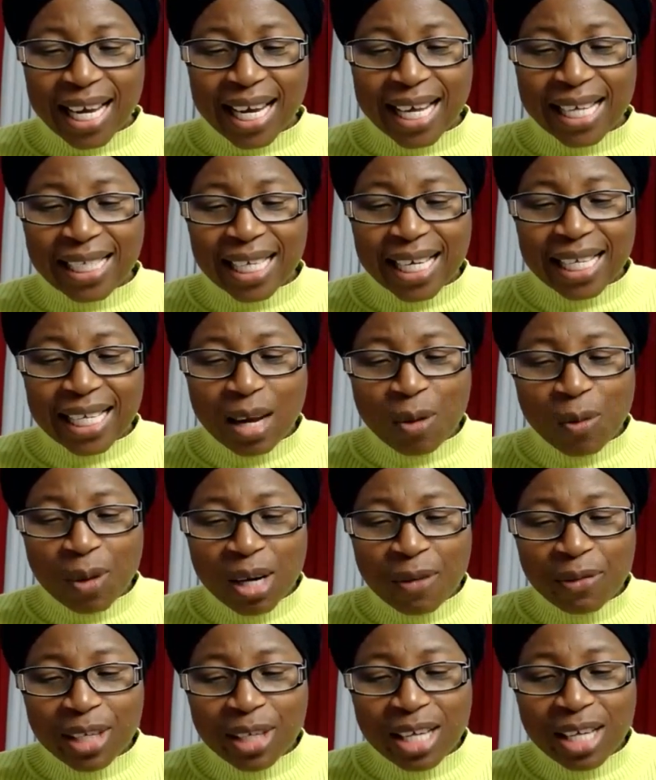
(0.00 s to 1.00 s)
It, the
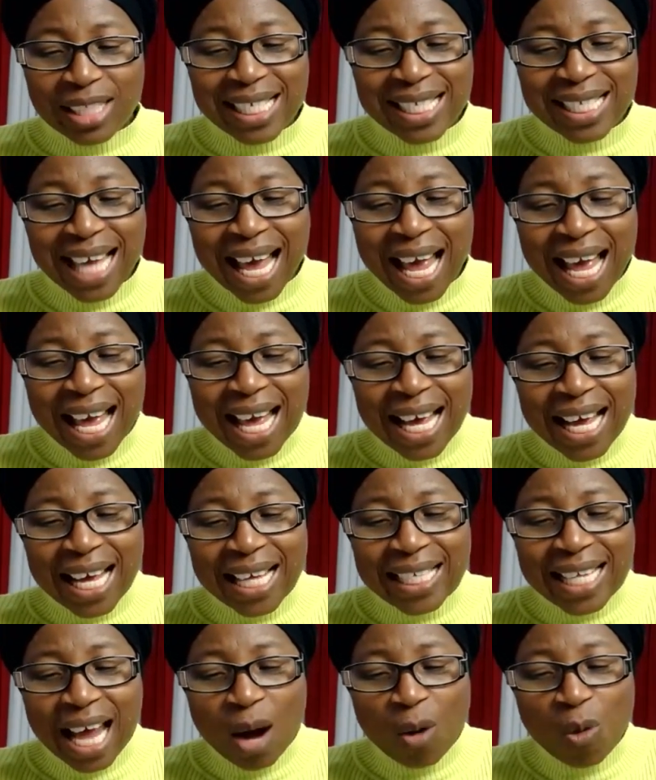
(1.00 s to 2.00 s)
word of the Lord is there,
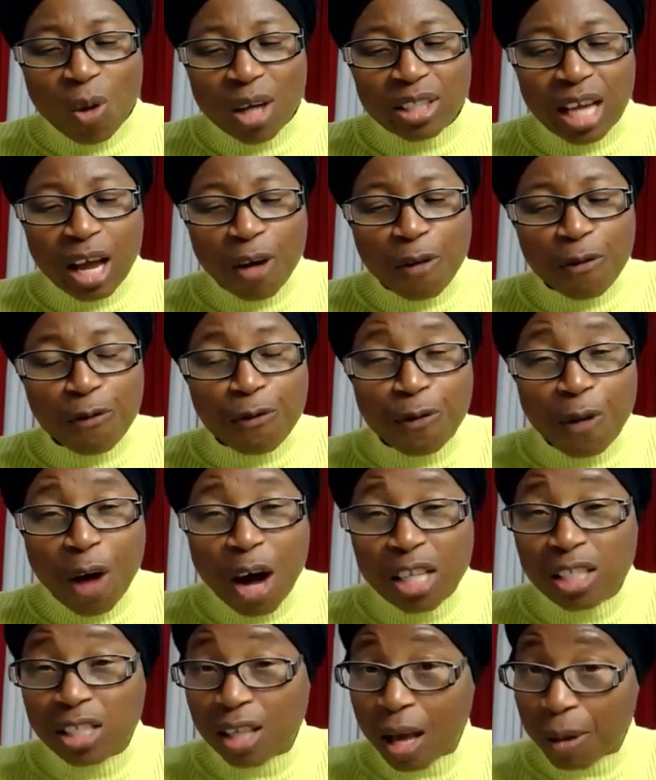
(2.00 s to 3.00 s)
their water,
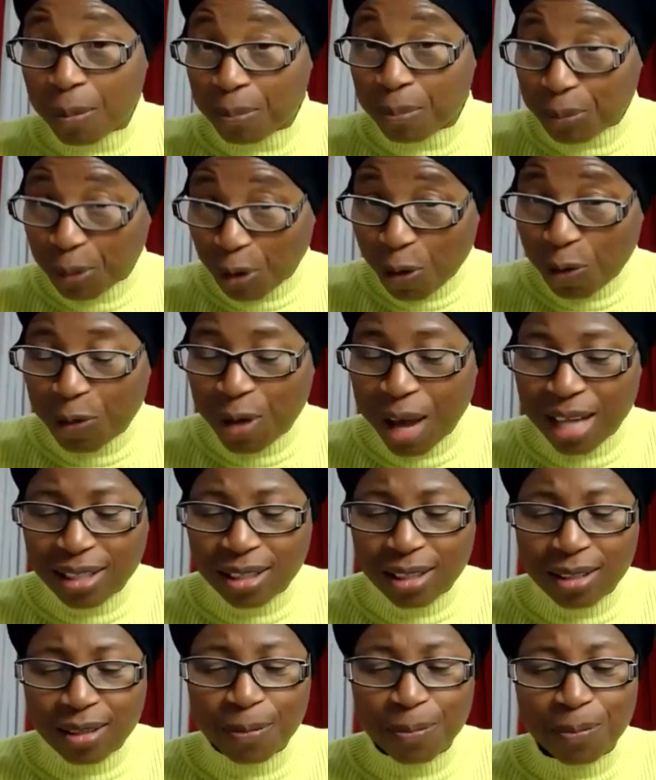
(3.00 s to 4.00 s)
first
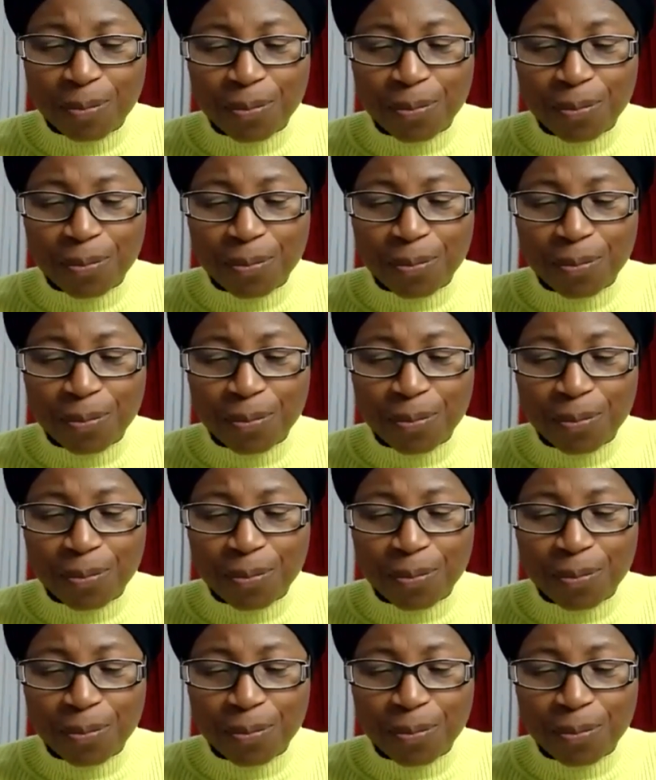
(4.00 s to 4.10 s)
prophets,